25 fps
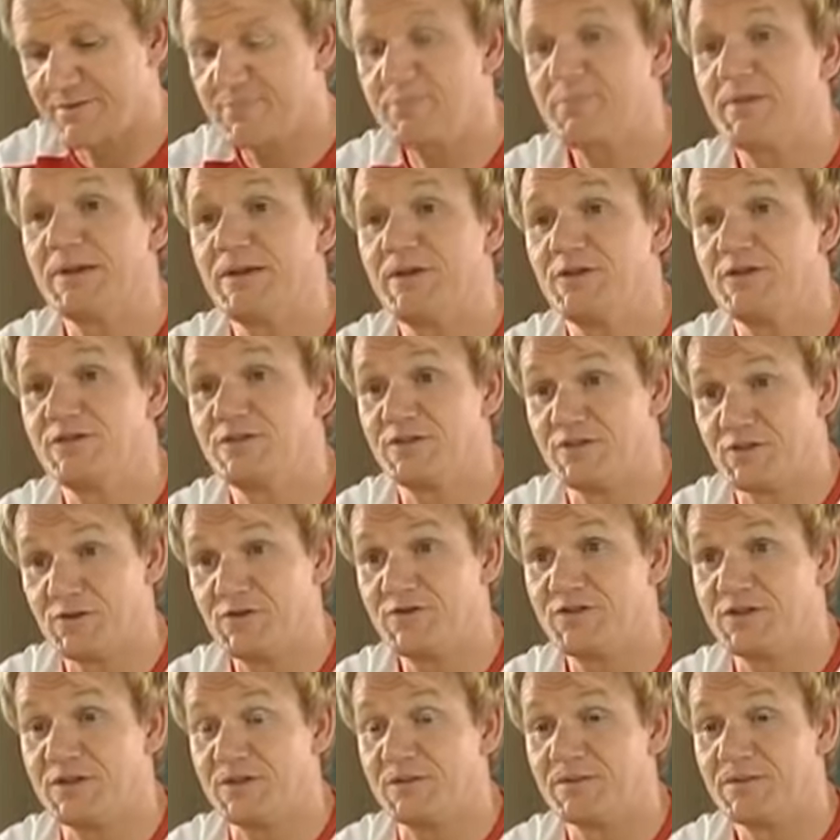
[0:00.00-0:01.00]
been used to
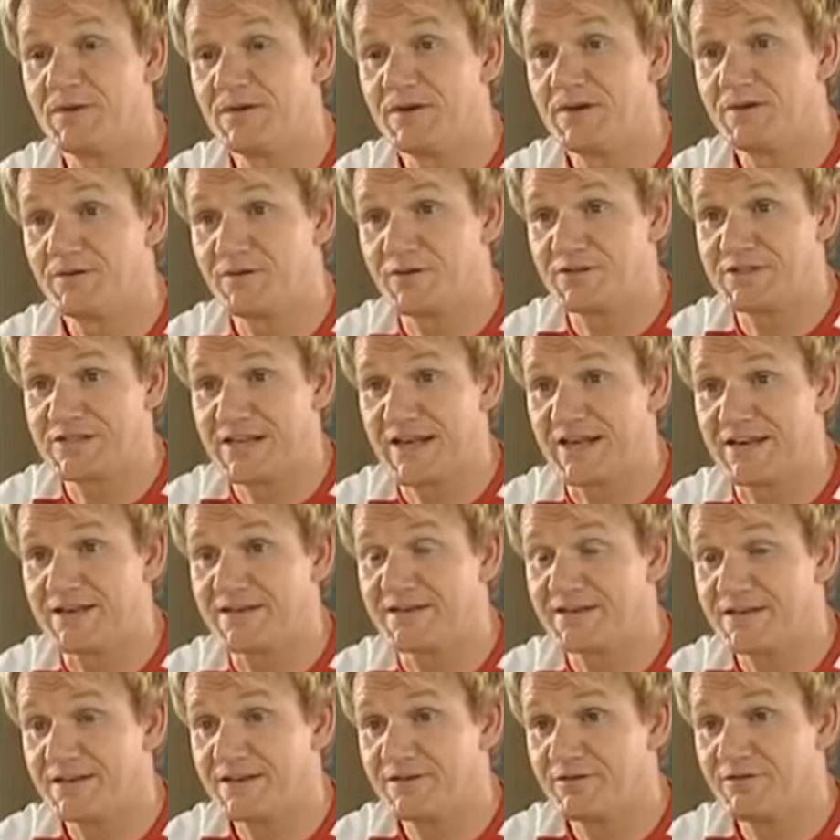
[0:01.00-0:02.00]
using them for 10,
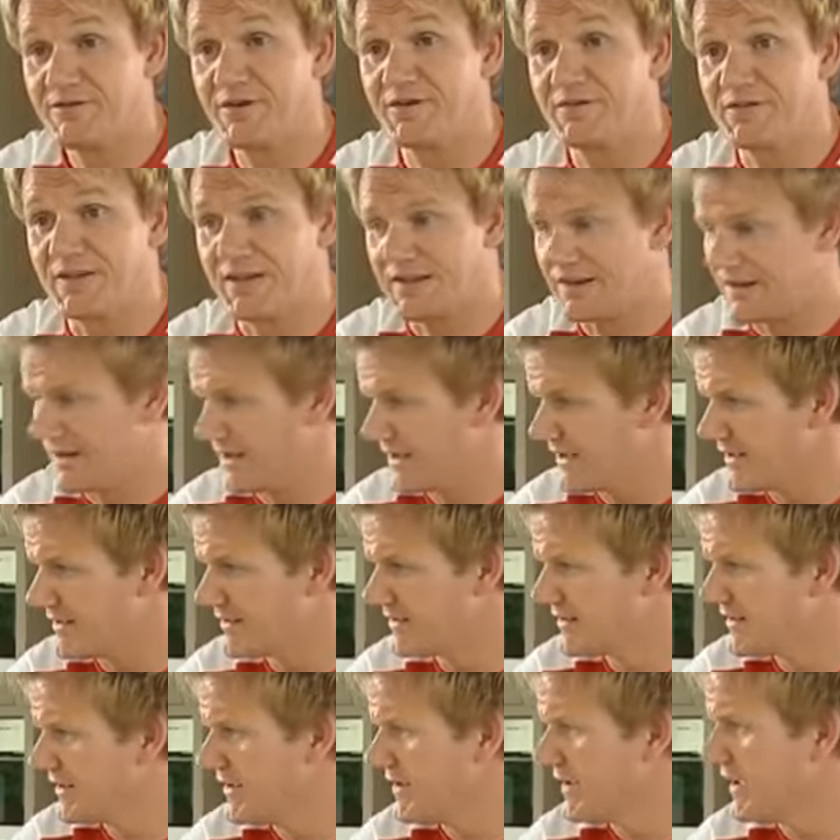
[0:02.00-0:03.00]
15 years,
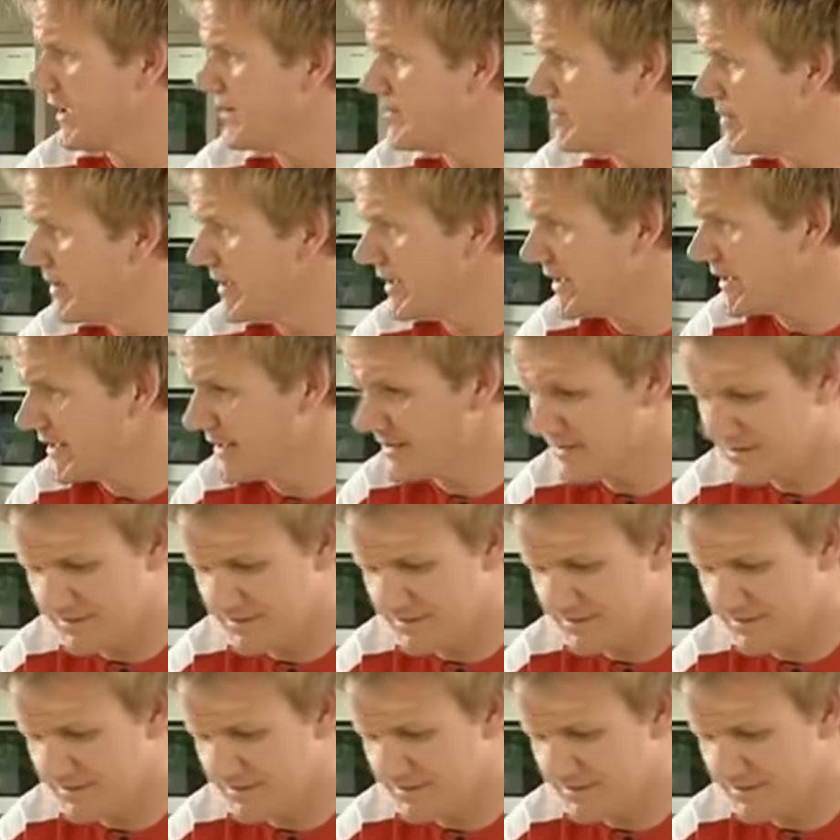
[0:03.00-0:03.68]
and B,